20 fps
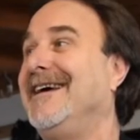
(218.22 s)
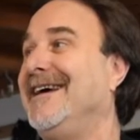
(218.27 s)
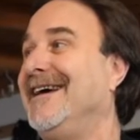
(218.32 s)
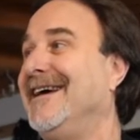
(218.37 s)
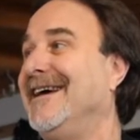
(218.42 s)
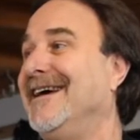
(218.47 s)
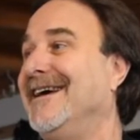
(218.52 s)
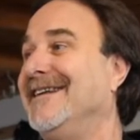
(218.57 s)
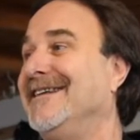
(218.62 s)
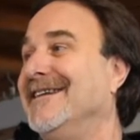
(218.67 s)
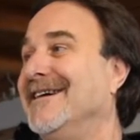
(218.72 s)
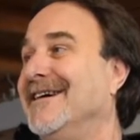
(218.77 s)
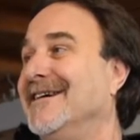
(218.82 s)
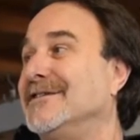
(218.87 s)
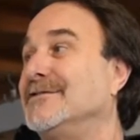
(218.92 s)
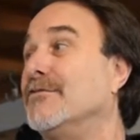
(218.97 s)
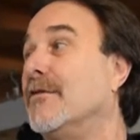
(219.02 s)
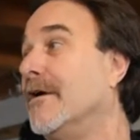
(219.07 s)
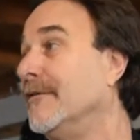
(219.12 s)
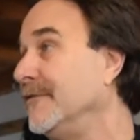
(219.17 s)
And
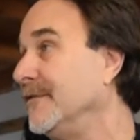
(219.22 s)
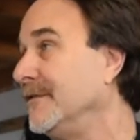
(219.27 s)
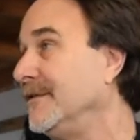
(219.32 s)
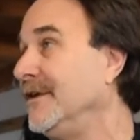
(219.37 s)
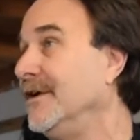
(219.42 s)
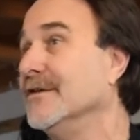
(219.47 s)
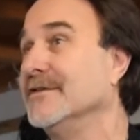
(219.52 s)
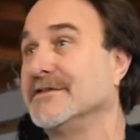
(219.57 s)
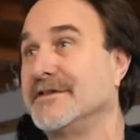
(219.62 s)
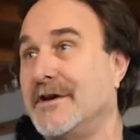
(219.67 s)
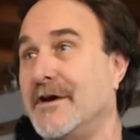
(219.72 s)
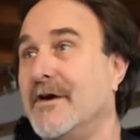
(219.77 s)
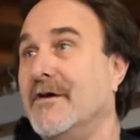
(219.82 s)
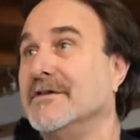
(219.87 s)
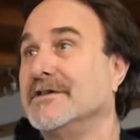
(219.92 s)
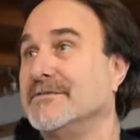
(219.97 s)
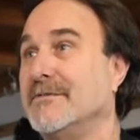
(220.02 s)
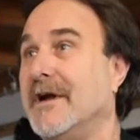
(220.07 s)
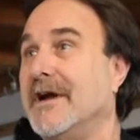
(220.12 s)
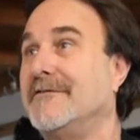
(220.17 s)
uh, 12 years
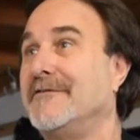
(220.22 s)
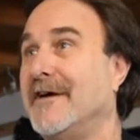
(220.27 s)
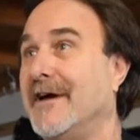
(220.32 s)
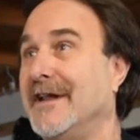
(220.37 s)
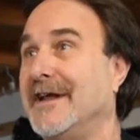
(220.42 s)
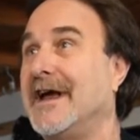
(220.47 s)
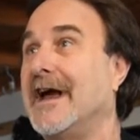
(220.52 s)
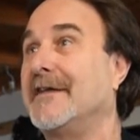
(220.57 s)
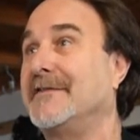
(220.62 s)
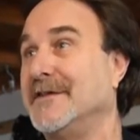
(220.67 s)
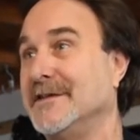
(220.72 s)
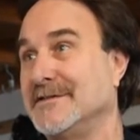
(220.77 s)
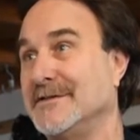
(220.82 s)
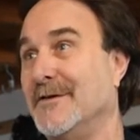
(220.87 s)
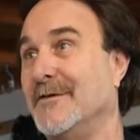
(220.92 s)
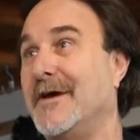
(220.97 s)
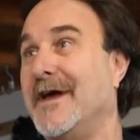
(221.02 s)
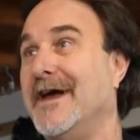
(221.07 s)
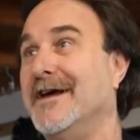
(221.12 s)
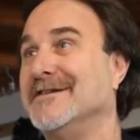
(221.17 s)
ago is when I finally got this
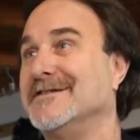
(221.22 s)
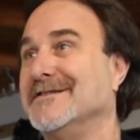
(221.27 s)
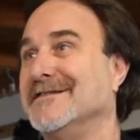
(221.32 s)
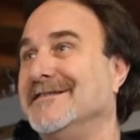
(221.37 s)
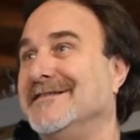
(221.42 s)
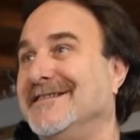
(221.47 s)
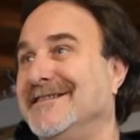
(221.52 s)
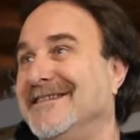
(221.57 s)
location.